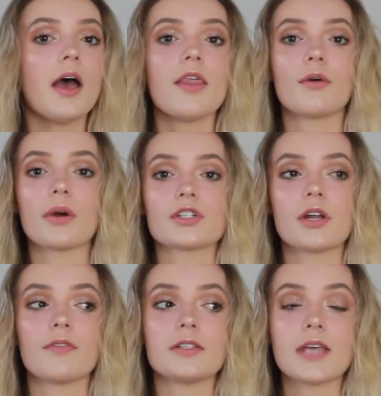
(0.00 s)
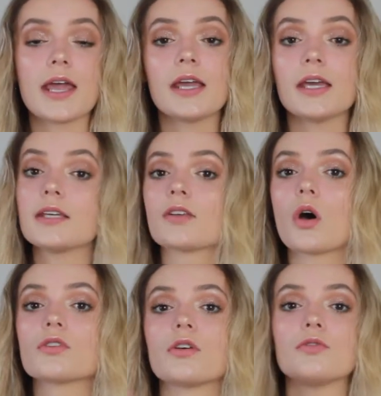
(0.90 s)
The question of the day is
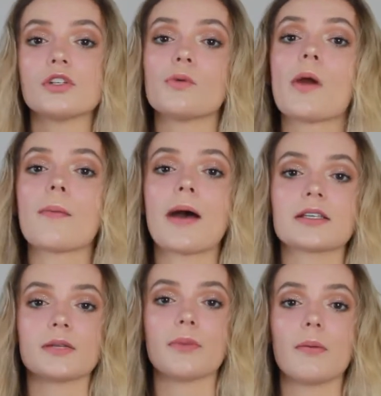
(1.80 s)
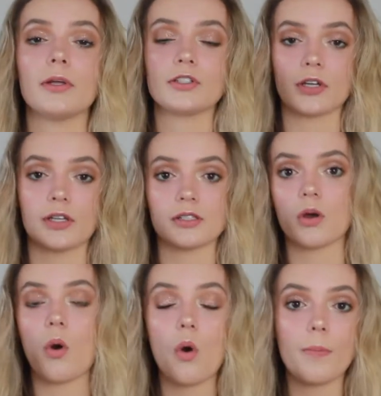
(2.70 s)
also, do you wear a mask in public during this
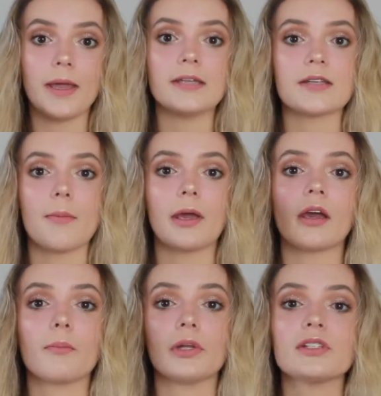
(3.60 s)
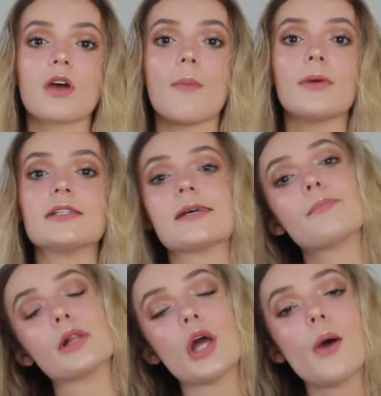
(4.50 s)
whole pandemic? Please comment it
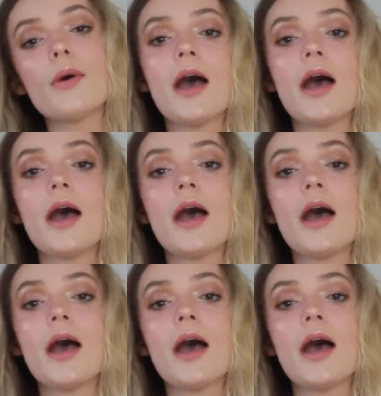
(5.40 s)
below.